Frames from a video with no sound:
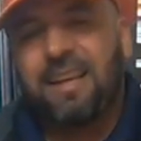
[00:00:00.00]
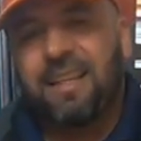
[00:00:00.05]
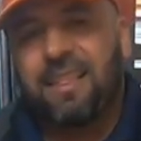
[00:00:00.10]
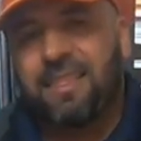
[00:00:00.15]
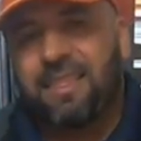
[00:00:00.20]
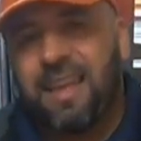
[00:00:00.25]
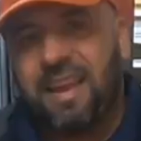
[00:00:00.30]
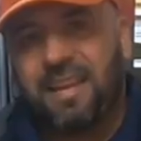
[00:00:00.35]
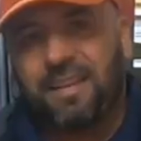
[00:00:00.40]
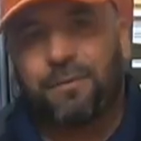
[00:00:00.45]

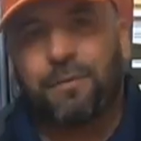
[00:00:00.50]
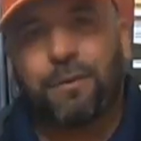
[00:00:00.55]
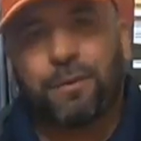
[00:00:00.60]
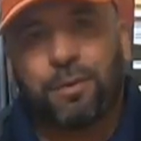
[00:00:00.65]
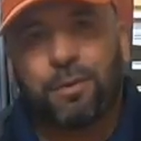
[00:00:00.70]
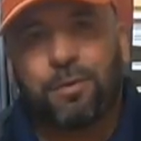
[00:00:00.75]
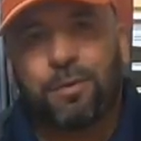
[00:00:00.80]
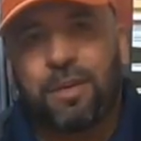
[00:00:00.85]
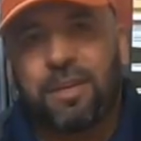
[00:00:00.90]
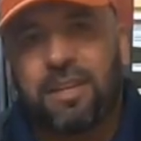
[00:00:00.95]
thanks for
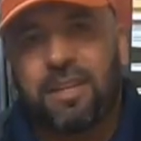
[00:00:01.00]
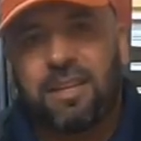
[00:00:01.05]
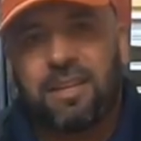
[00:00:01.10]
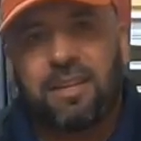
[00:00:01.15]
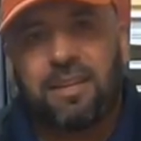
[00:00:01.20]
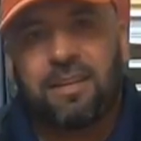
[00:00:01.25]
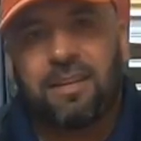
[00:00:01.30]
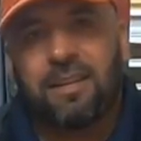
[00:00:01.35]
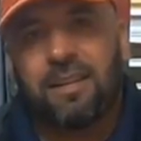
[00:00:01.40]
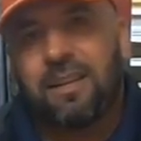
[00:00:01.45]
tuning
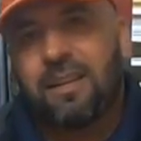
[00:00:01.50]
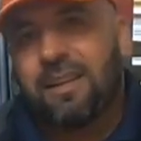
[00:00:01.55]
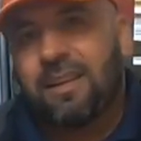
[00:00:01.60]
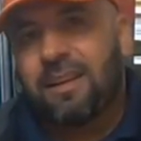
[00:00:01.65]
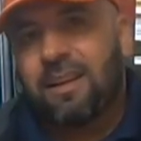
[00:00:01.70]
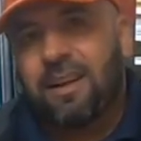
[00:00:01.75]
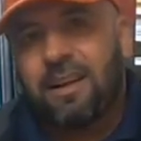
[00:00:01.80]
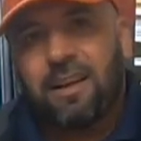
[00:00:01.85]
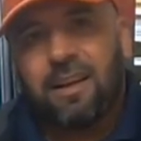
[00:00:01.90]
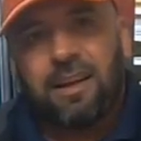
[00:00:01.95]
in.
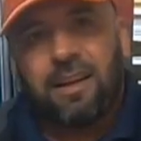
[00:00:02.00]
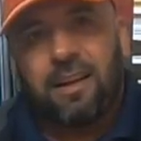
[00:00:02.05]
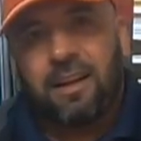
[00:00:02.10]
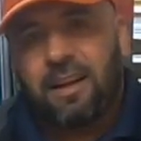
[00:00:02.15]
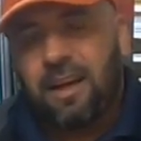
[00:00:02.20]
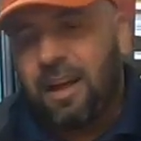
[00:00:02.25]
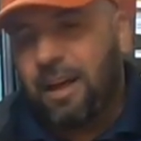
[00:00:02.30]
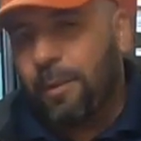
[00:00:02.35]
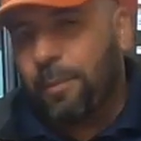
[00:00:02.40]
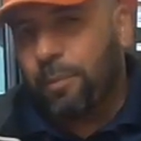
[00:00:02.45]
I